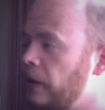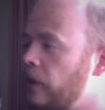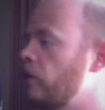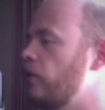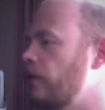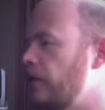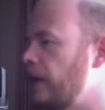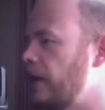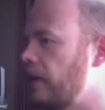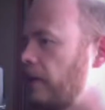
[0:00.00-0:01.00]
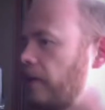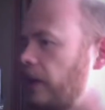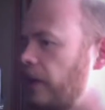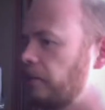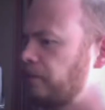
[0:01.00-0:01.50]
You know, you think of
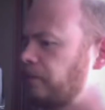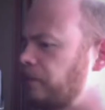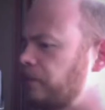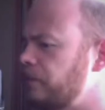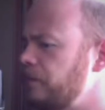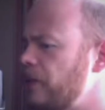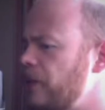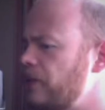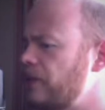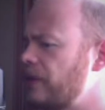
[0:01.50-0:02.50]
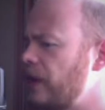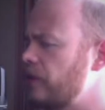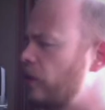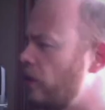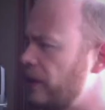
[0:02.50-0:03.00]
um, just uh,
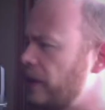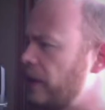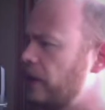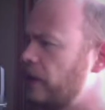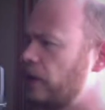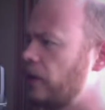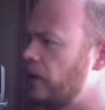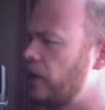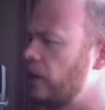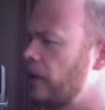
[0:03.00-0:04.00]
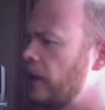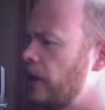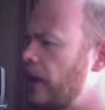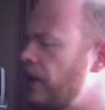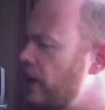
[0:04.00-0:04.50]
Darby, you know,
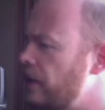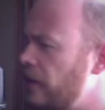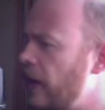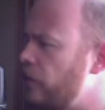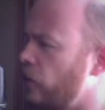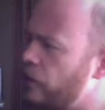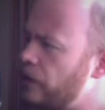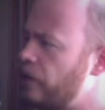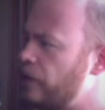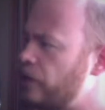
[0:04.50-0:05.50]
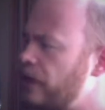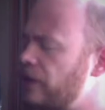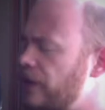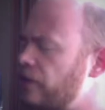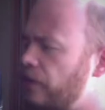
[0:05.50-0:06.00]
and they, they have their own different
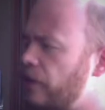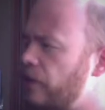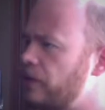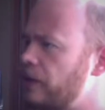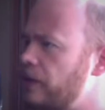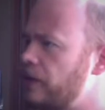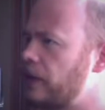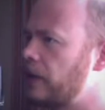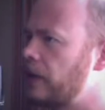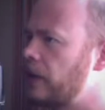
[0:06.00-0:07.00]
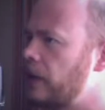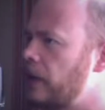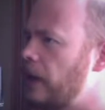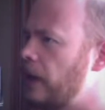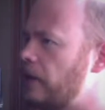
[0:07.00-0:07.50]
translation approaches and
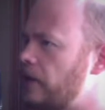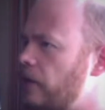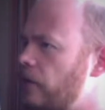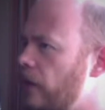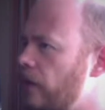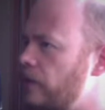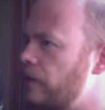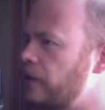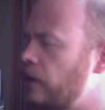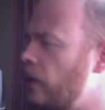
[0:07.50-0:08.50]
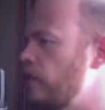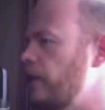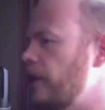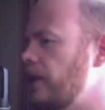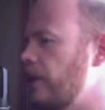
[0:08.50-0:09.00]
and several others. You know, you
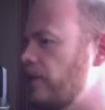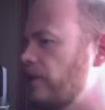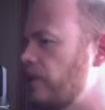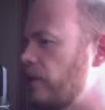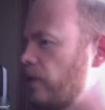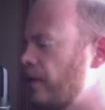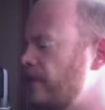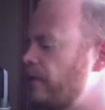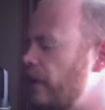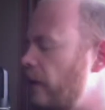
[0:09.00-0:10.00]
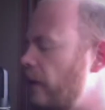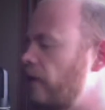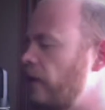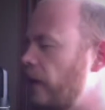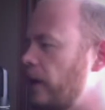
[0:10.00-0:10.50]
read a Young's literal, it's very,
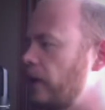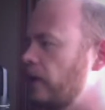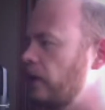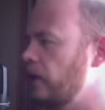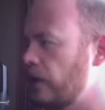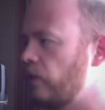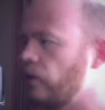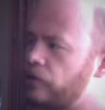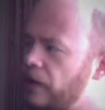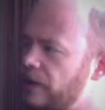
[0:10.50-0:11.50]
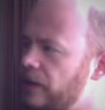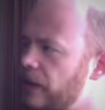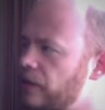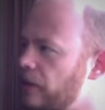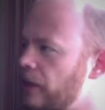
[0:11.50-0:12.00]
very literal
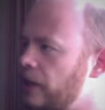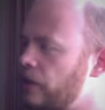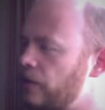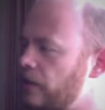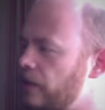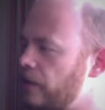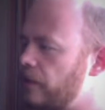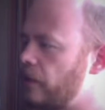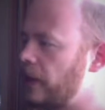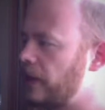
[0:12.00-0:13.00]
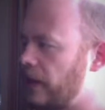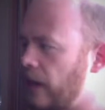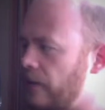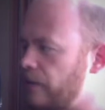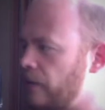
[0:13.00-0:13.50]
translation in terms of trying to
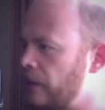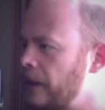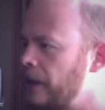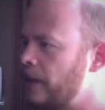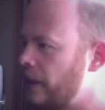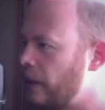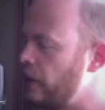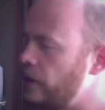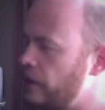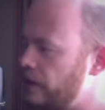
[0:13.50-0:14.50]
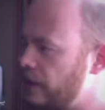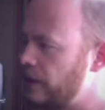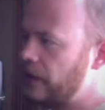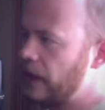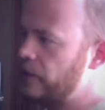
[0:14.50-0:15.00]
capture, carry the
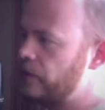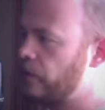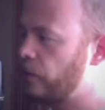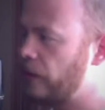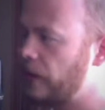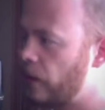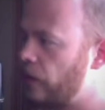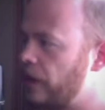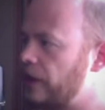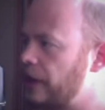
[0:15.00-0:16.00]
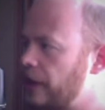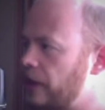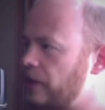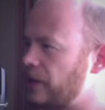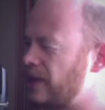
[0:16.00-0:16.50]
syntax from Greek over into
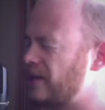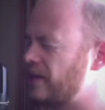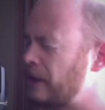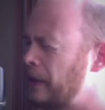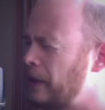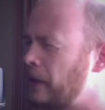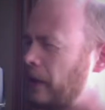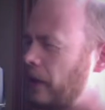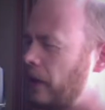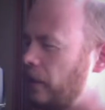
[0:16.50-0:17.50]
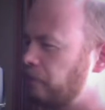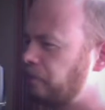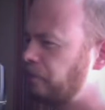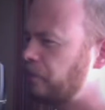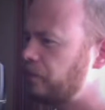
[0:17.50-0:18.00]
English. And it's, um,
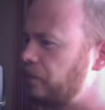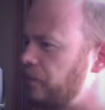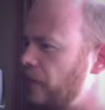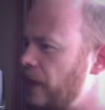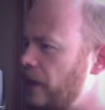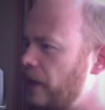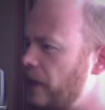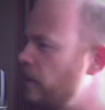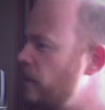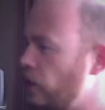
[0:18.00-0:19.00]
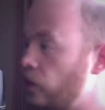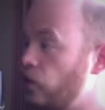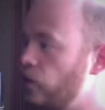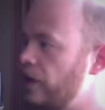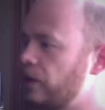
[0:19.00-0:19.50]
it, it, can be a
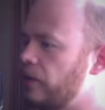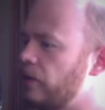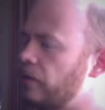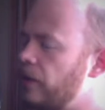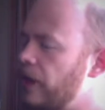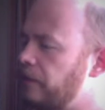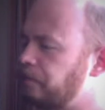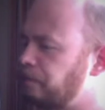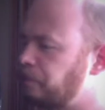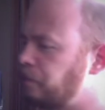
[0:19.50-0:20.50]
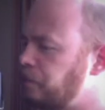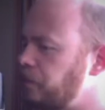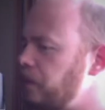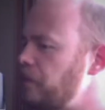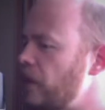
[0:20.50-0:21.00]
little wooden, but,
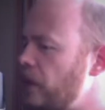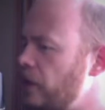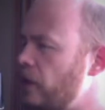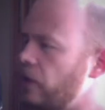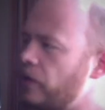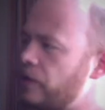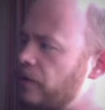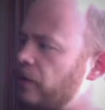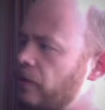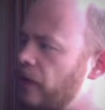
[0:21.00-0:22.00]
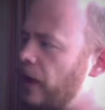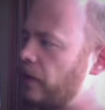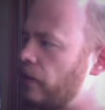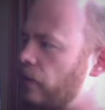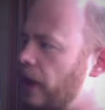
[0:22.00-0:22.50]
you know, there are some people
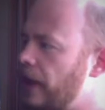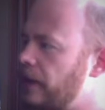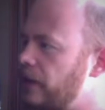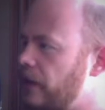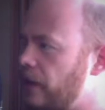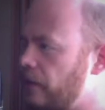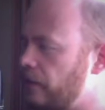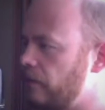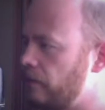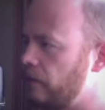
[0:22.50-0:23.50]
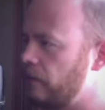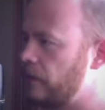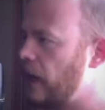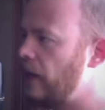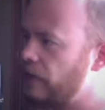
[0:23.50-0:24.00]
that would like to kind of
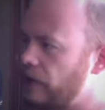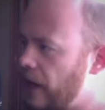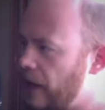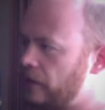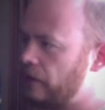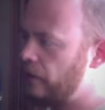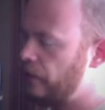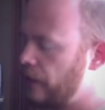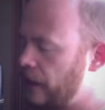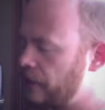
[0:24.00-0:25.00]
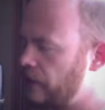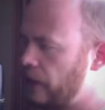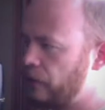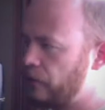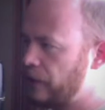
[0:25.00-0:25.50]
dive into that, that
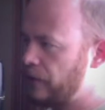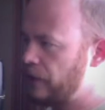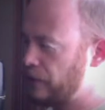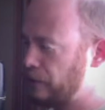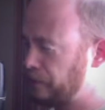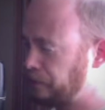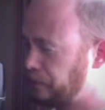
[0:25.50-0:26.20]
style of translation